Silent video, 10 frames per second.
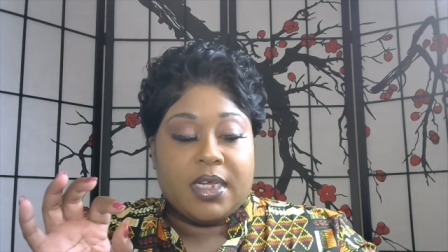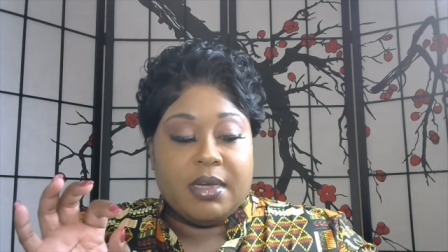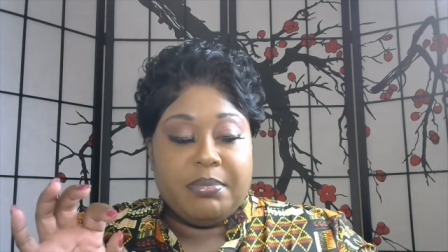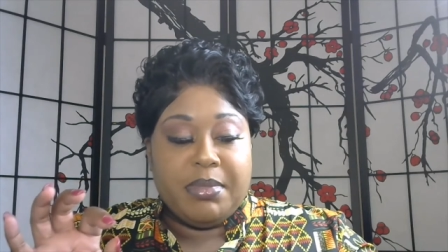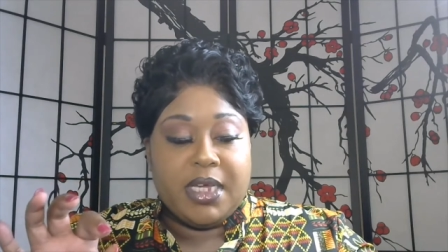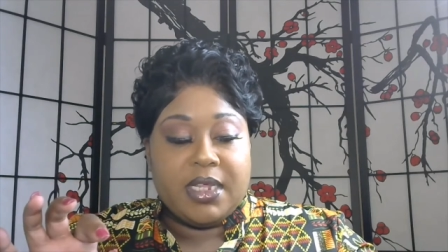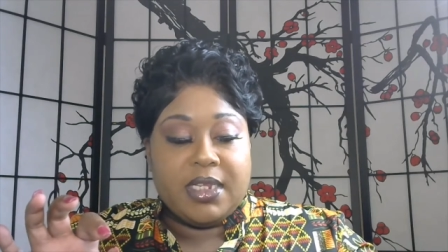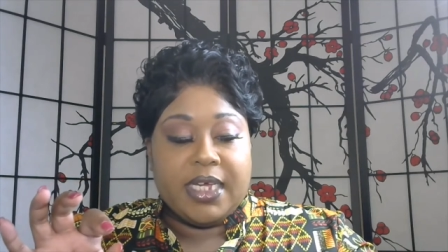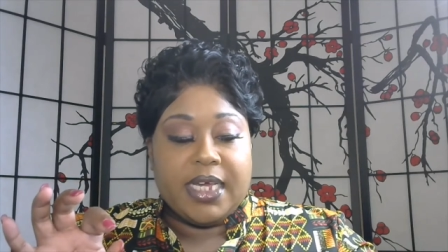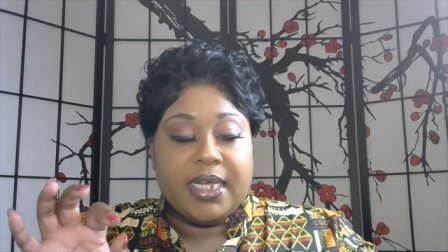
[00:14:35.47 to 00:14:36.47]

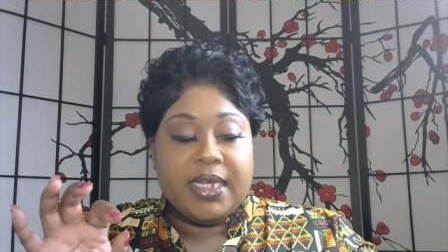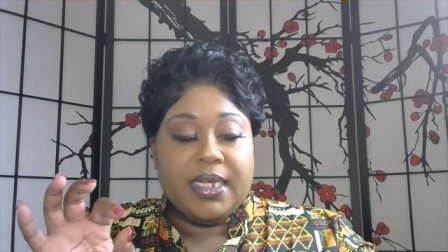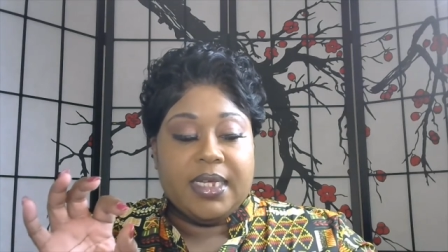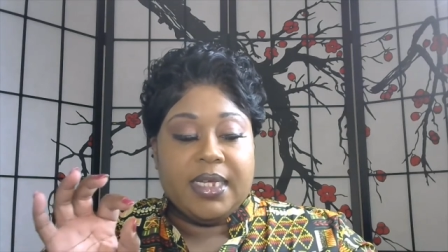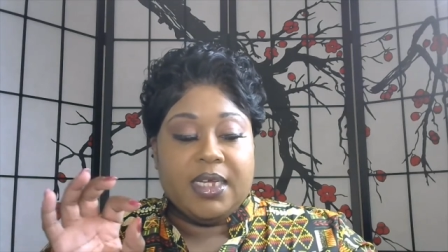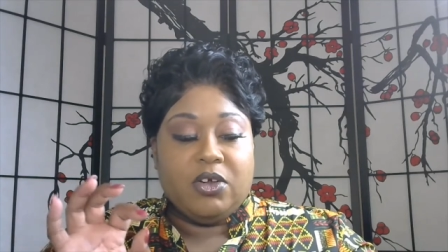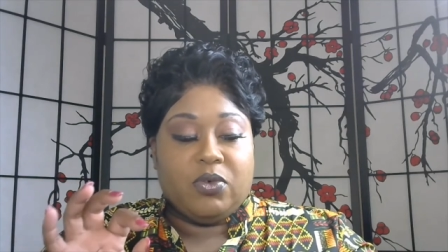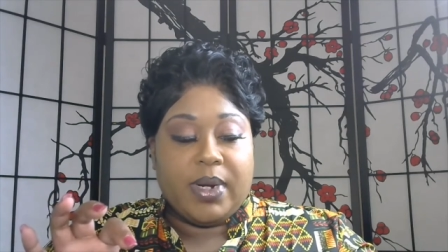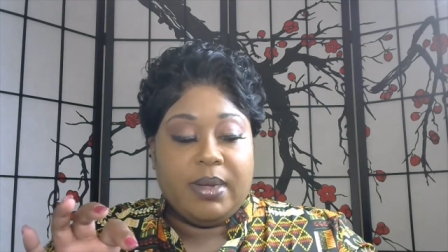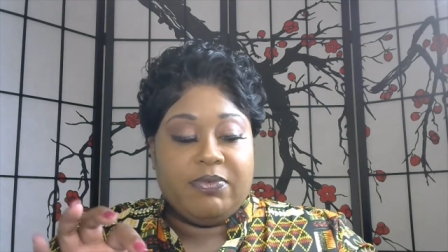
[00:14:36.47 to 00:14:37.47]
camellia,
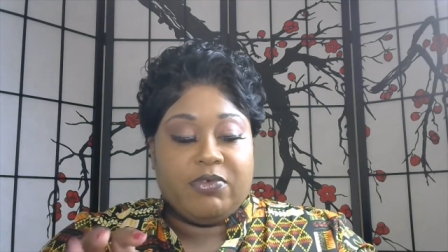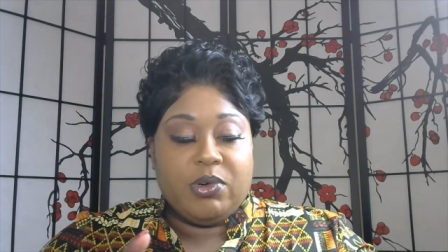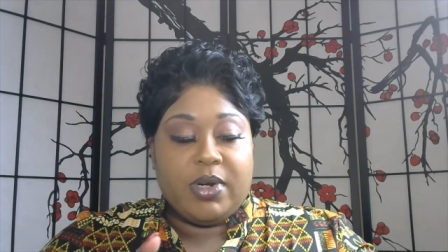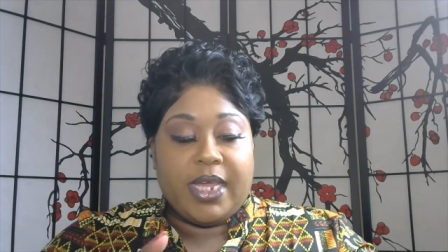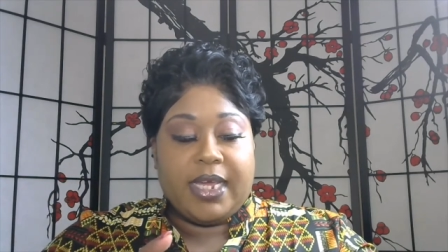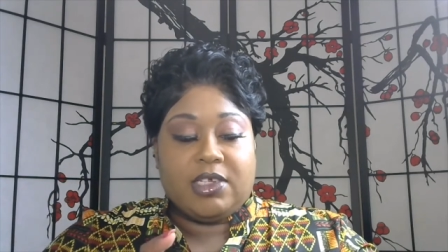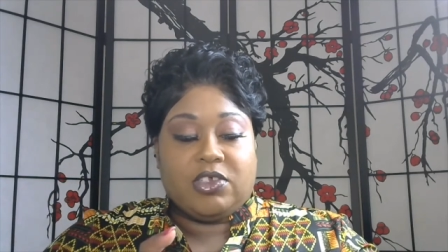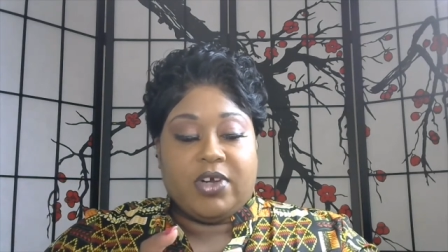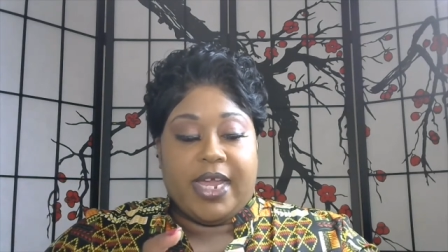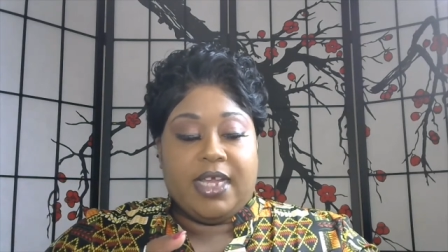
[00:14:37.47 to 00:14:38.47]
grapefruit
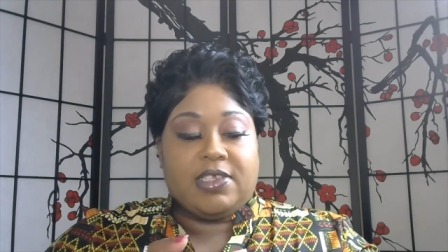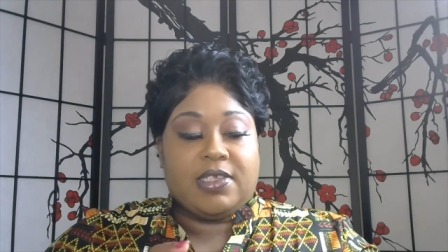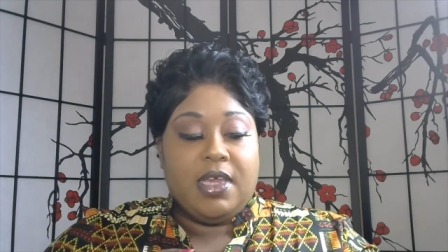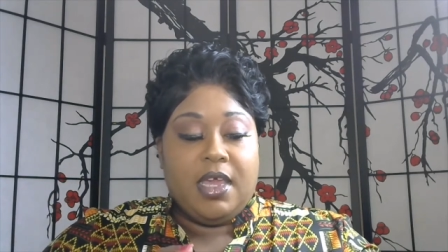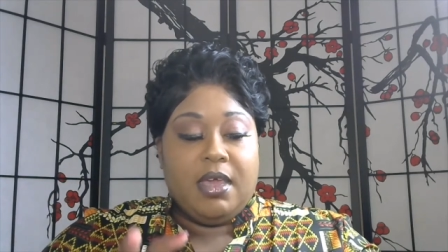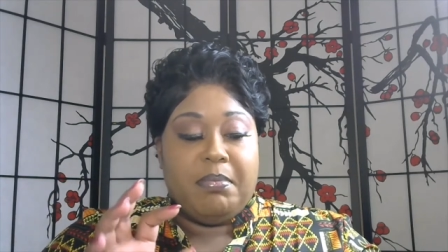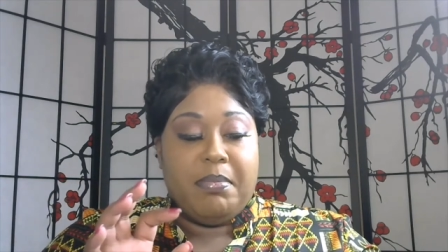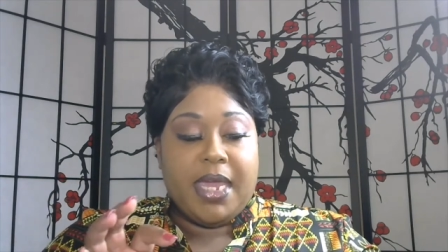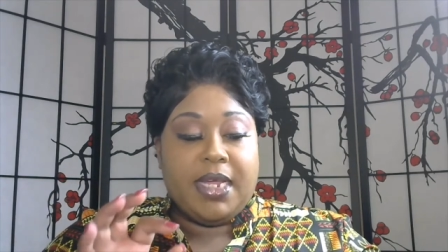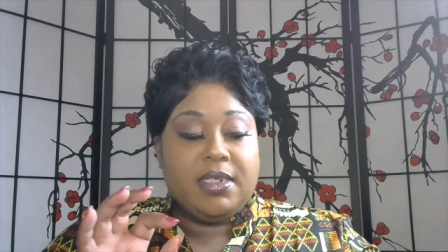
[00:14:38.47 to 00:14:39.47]
extracts.
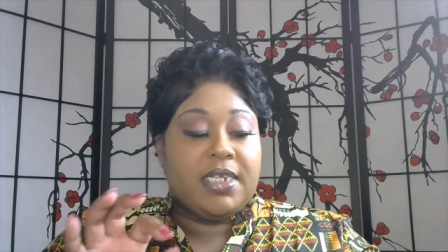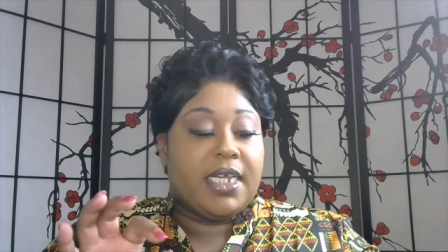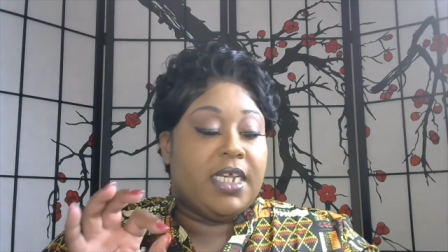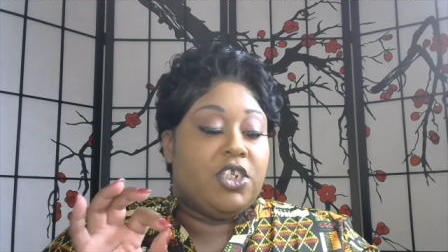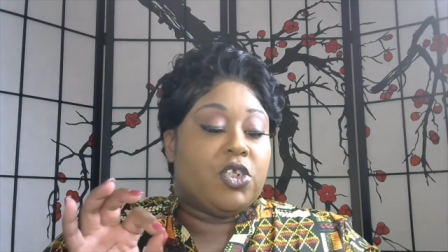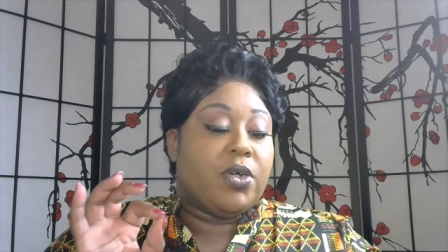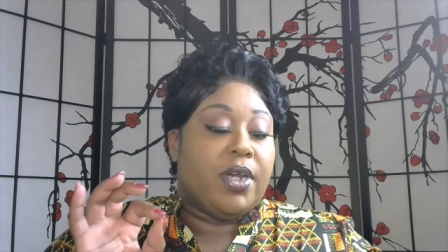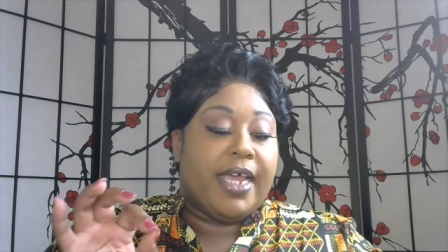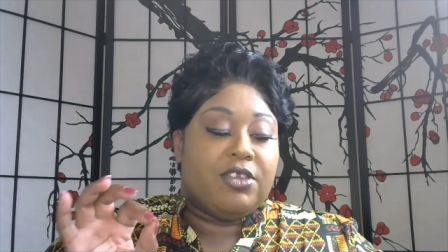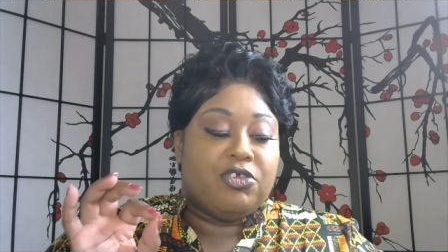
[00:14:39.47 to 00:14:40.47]
Maintains your
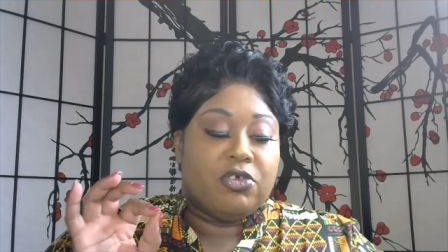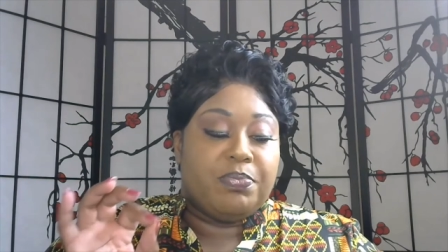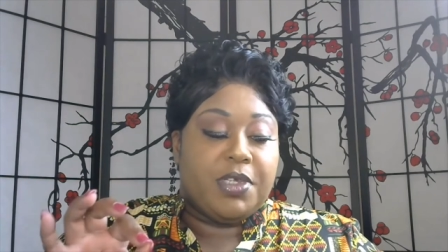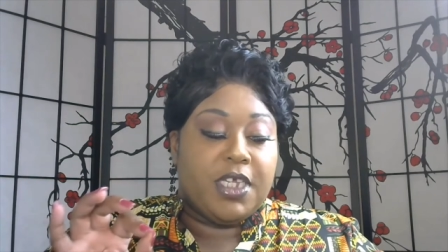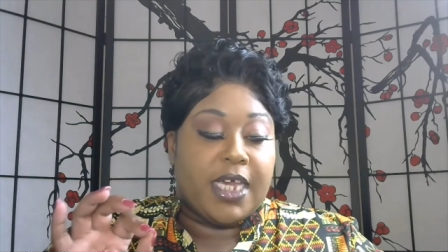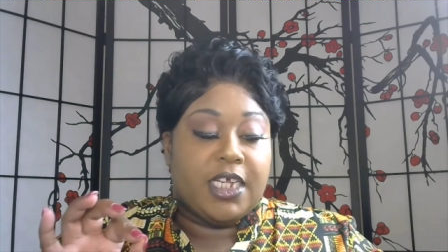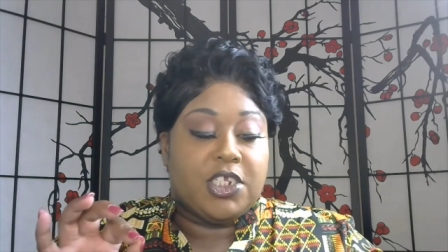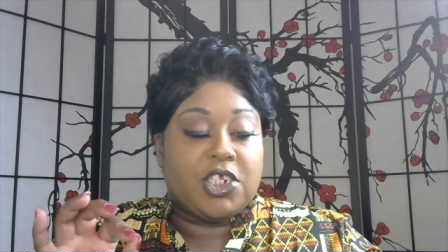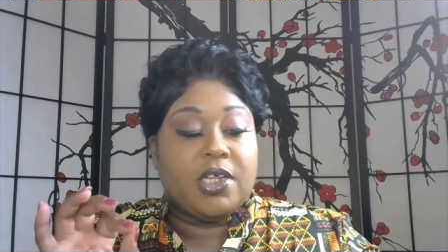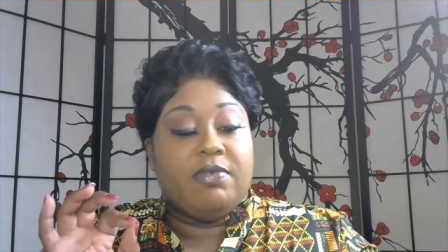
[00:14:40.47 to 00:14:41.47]
natural
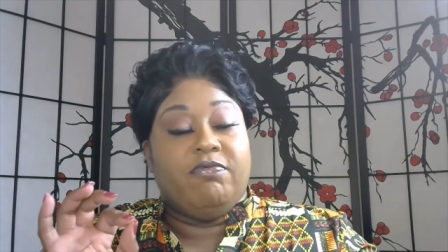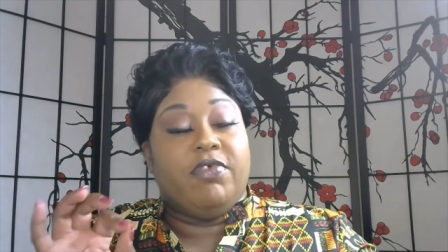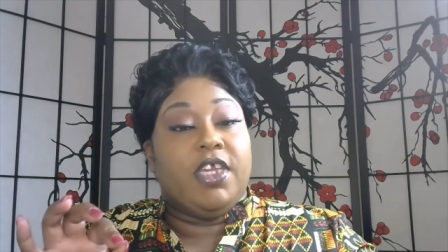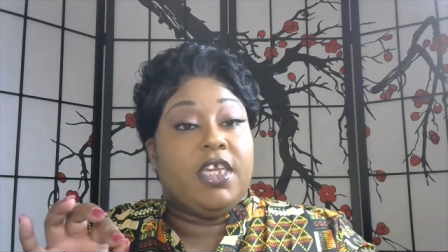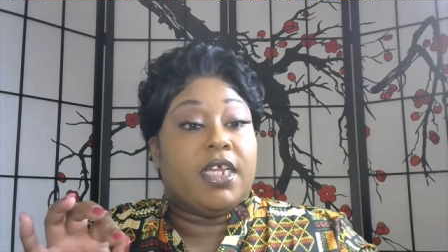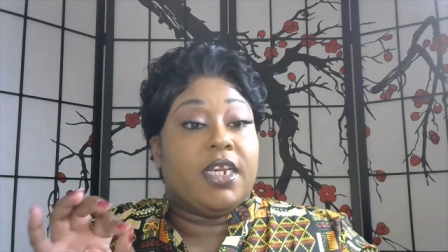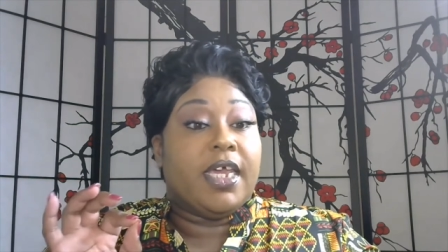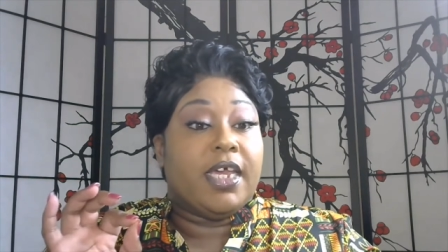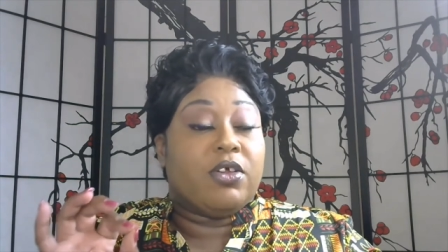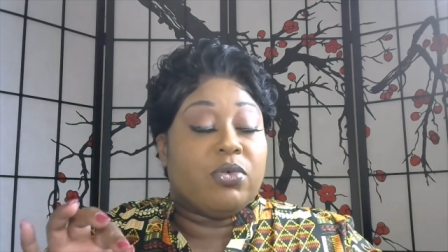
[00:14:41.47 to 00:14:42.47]
pH, vegan
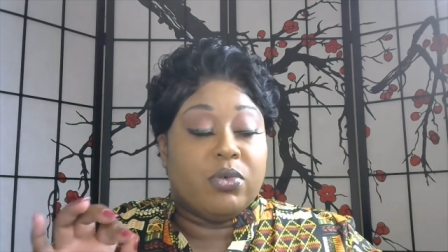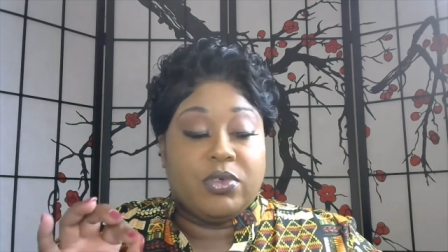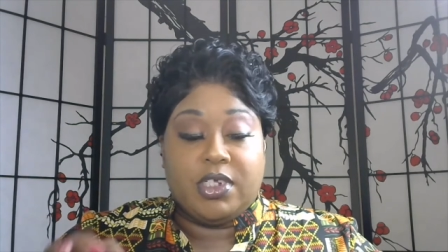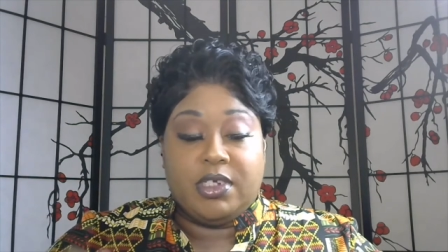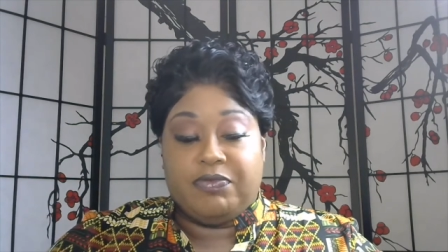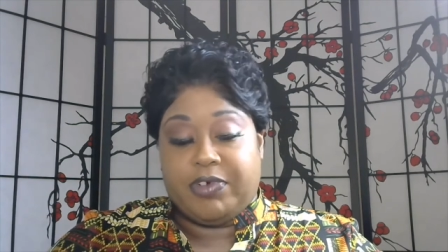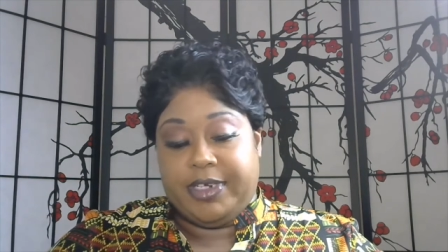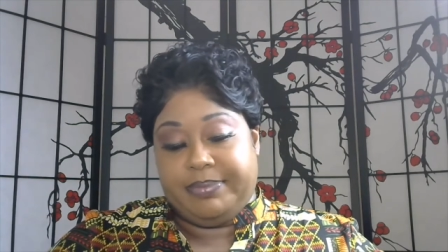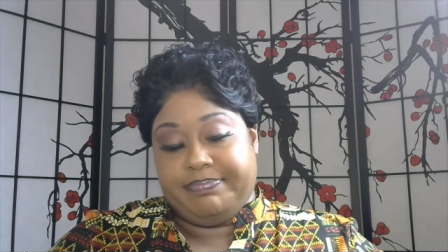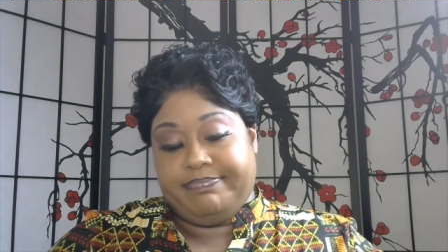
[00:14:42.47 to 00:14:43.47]
and cruelty-free.